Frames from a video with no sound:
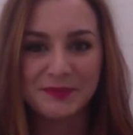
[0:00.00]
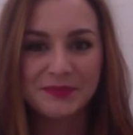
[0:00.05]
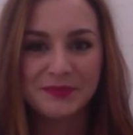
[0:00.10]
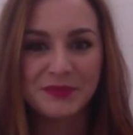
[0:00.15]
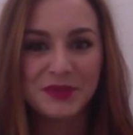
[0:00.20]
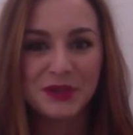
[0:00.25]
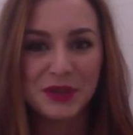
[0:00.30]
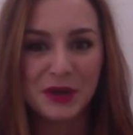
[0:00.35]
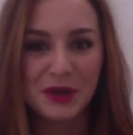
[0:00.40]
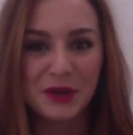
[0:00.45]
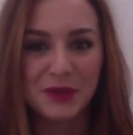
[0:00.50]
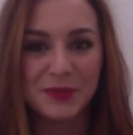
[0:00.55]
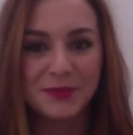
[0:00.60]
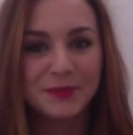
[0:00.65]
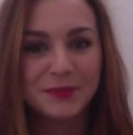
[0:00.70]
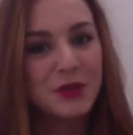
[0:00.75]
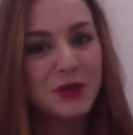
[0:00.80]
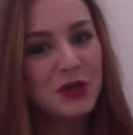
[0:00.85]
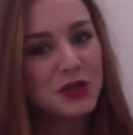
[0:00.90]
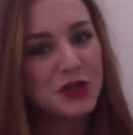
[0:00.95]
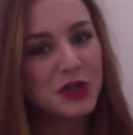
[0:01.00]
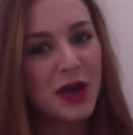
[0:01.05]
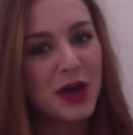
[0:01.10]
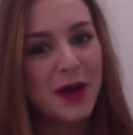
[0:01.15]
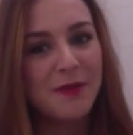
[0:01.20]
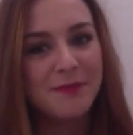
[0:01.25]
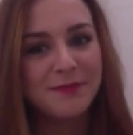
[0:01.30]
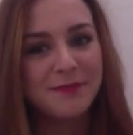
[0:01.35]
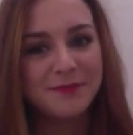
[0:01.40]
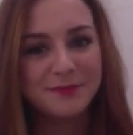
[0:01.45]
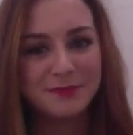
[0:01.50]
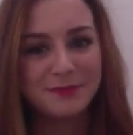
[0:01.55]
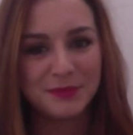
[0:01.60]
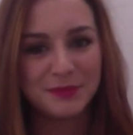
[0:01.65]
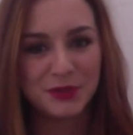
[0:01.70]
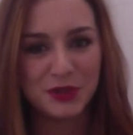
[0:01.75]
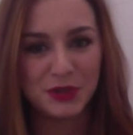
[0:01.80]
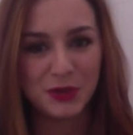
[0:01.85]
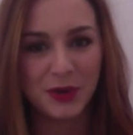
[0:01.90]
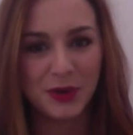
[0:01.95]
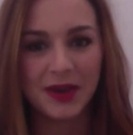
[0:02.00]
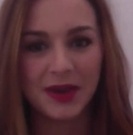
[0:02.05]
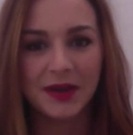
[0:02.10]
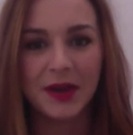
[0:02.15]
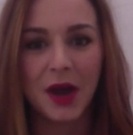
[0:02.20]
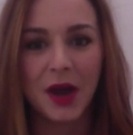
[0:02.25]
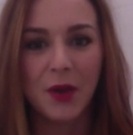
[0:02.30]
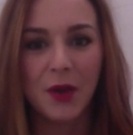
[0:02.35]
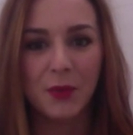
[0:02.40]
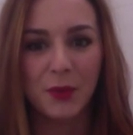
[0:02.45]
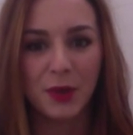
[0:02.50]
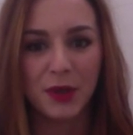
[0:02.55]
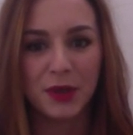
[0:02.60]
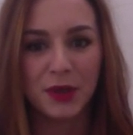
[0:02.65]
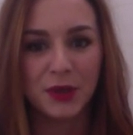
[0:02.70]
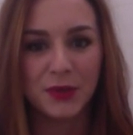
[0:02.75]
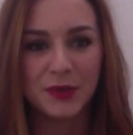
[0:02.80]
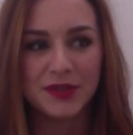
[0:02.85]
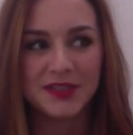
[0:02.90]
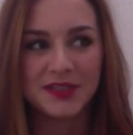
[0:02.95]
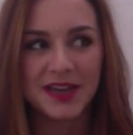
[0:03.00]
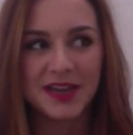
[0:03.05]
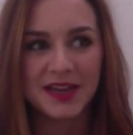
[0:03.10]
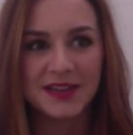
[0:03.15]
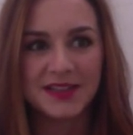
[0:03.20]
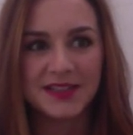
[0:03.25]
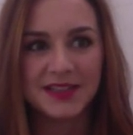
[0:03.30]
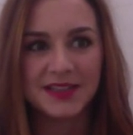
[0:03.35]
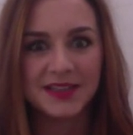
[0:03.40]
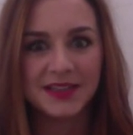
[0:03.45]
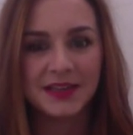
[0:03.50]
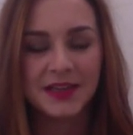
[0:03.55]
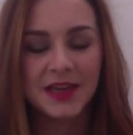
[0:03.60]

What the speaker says: So, good job doing not what you intended.